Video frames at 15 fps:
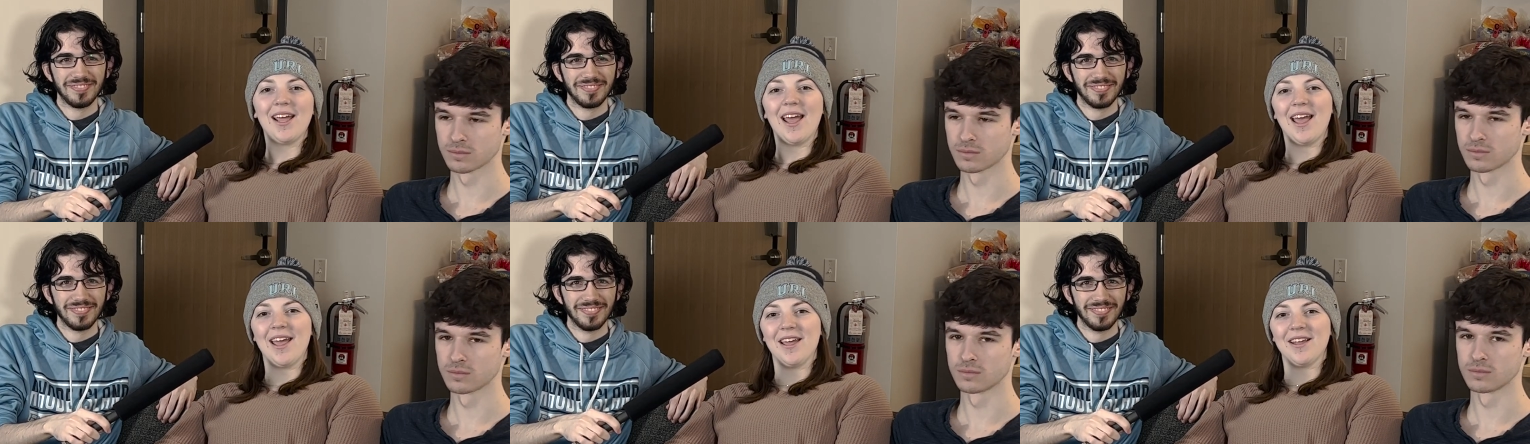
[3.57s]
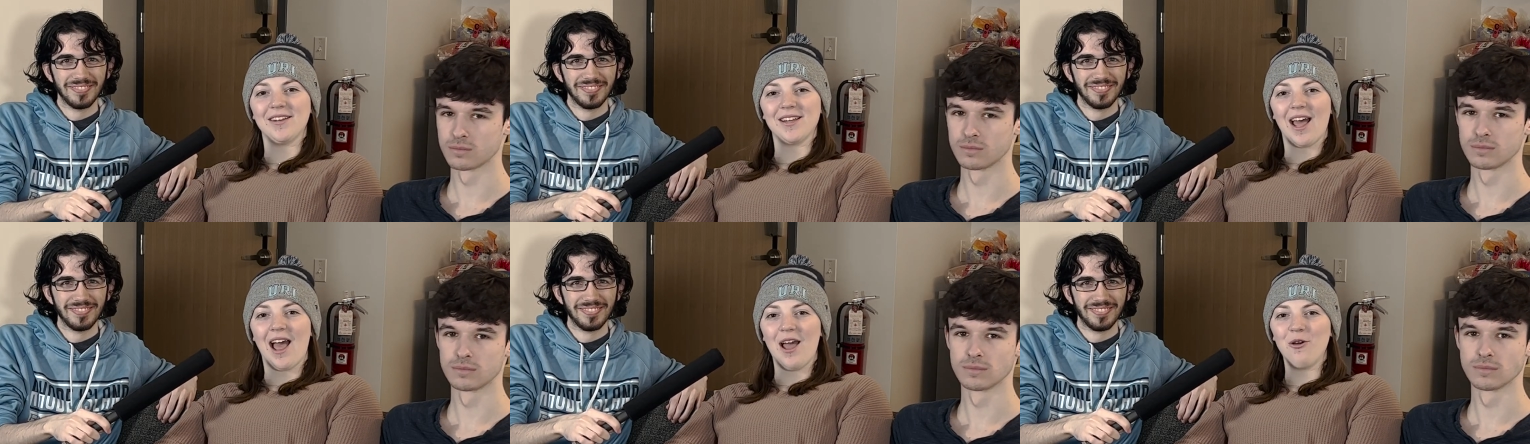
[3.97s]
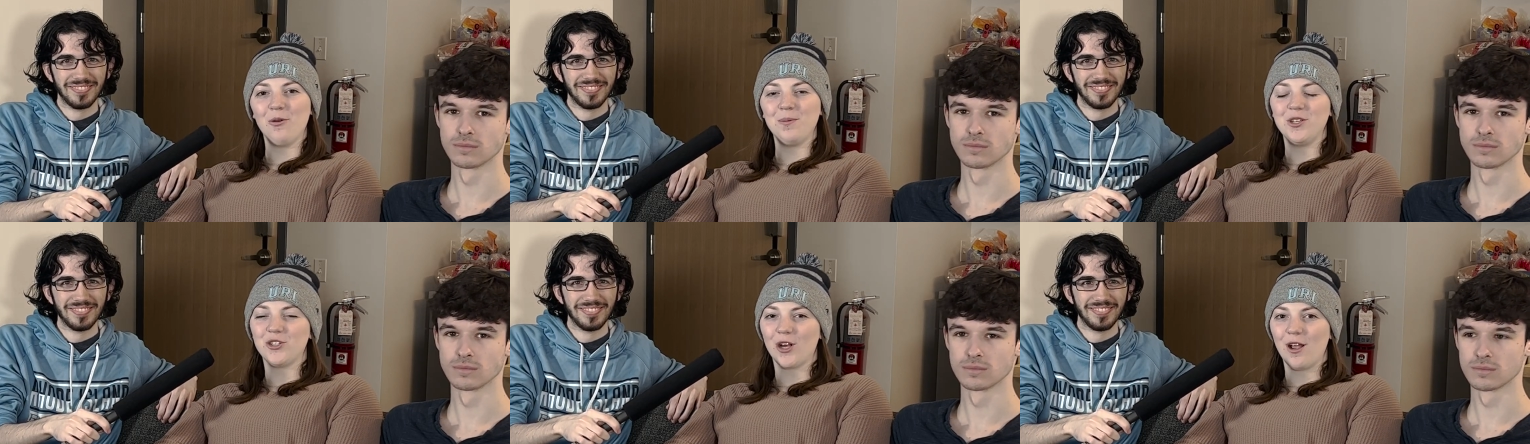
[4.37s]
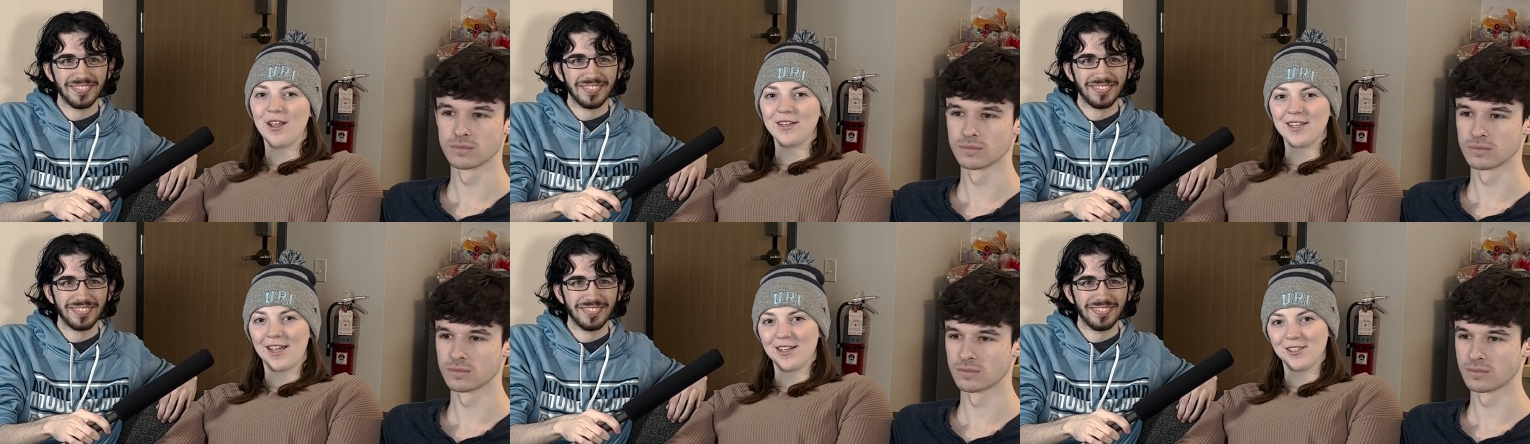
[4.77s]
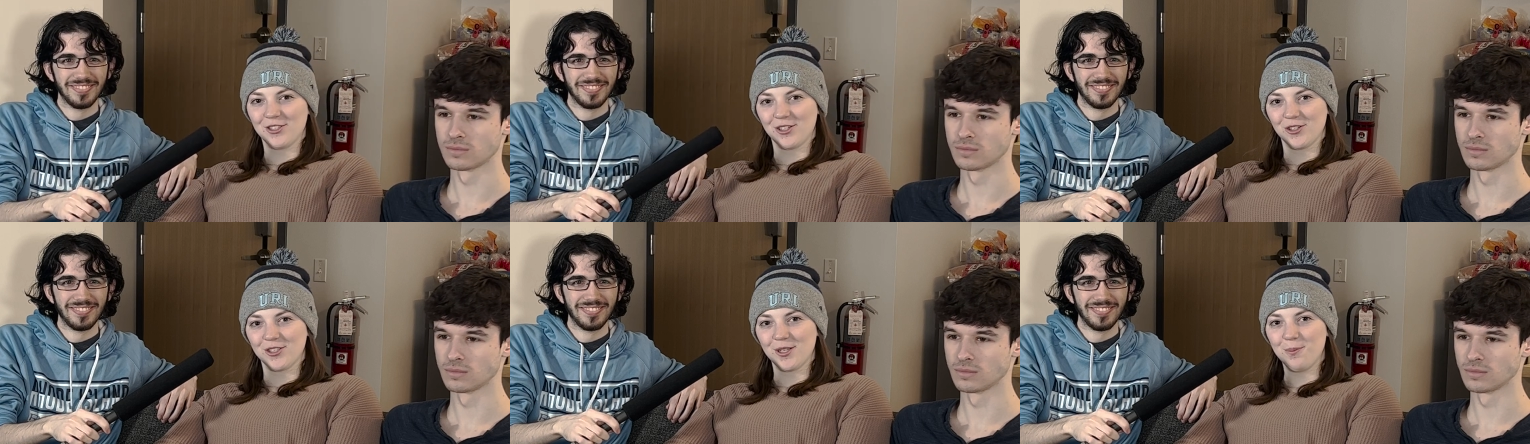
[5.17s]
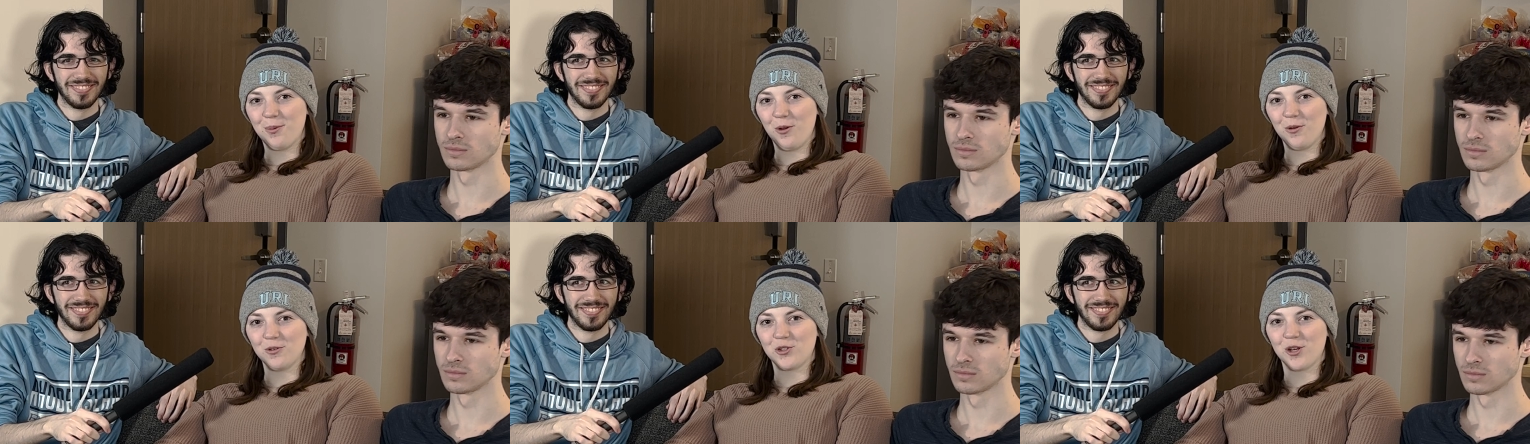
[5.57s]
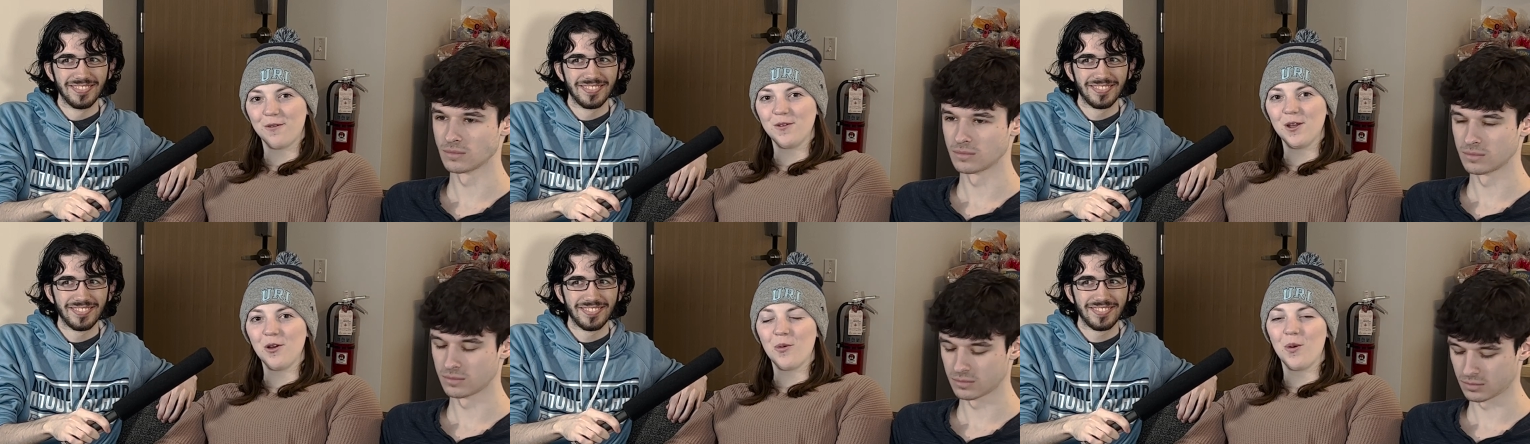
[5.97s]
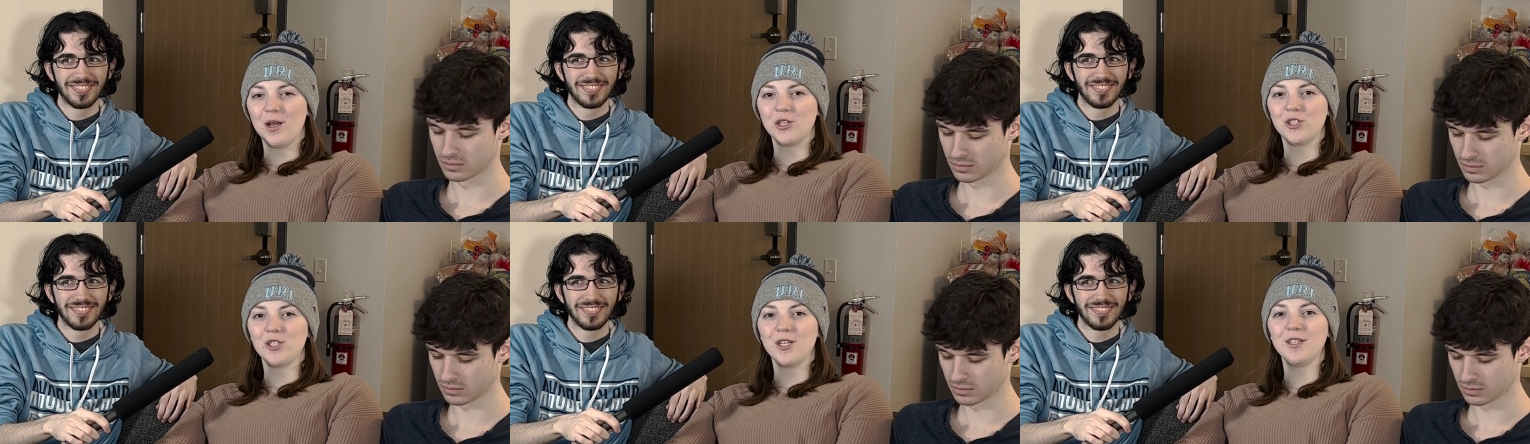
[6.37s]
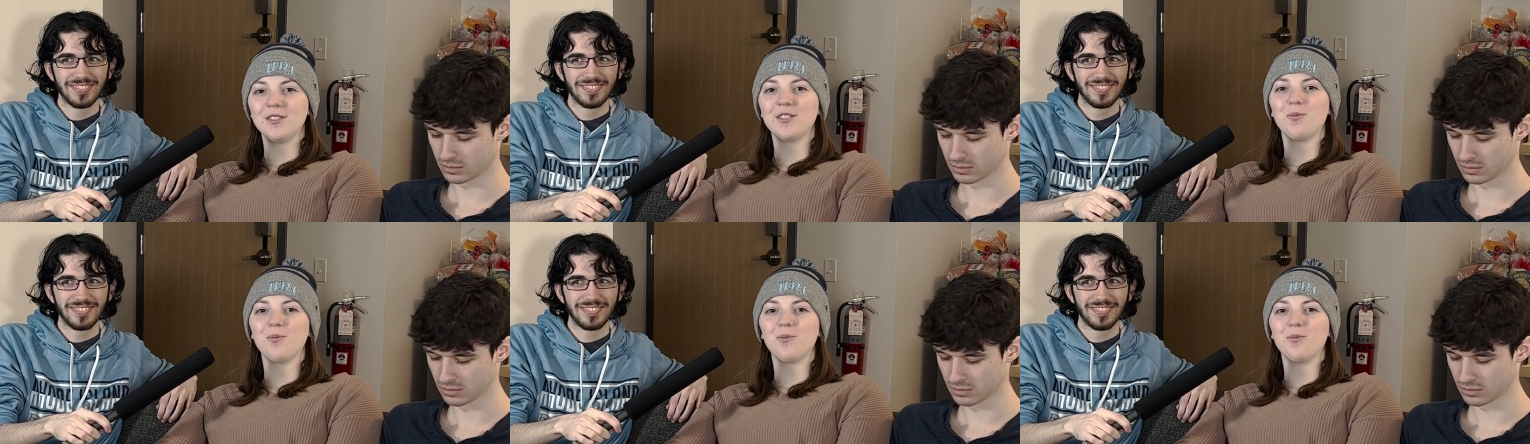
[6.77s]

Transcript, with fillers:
Speaker 1: and I will be trying to answer simple trivia questions